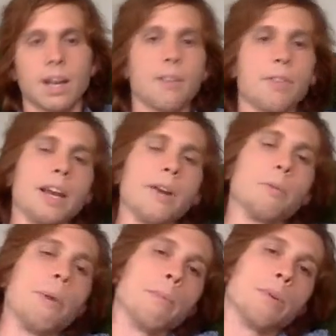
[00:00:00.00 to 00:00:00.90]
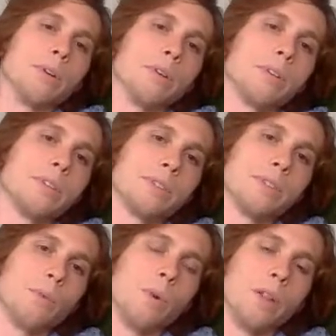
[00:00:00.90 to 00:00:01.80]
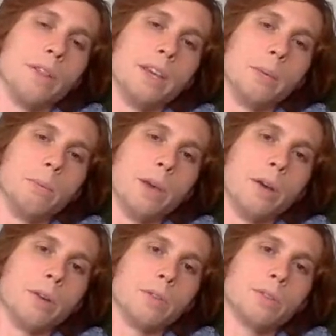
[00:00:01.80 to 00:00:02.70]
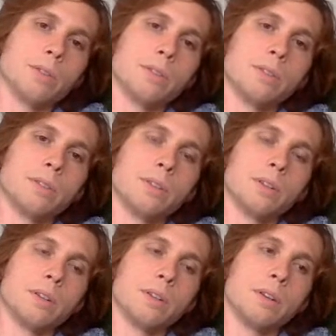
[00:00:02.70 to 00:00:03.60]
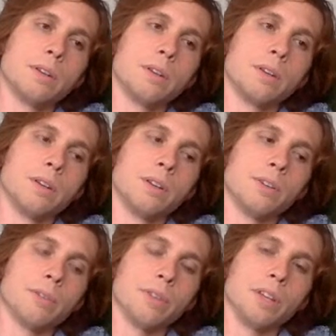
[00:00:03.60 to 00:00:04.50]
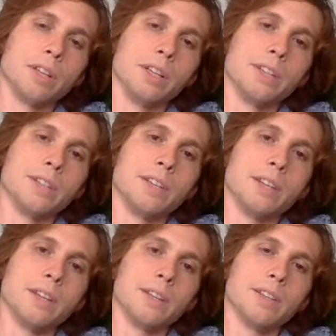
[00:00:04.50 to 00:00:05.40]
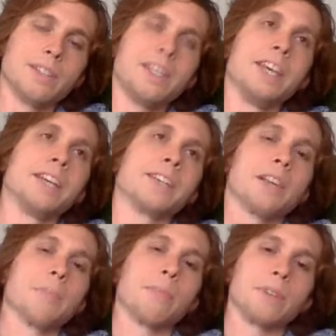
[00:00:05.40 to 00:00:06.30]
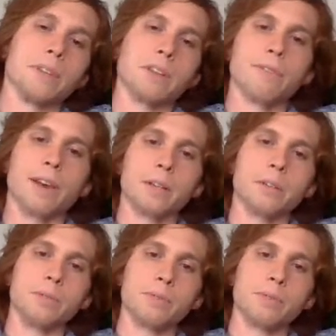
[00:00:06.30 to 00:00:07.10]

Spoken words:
I think I remember one of the emails for the elite seeing something to the effect of,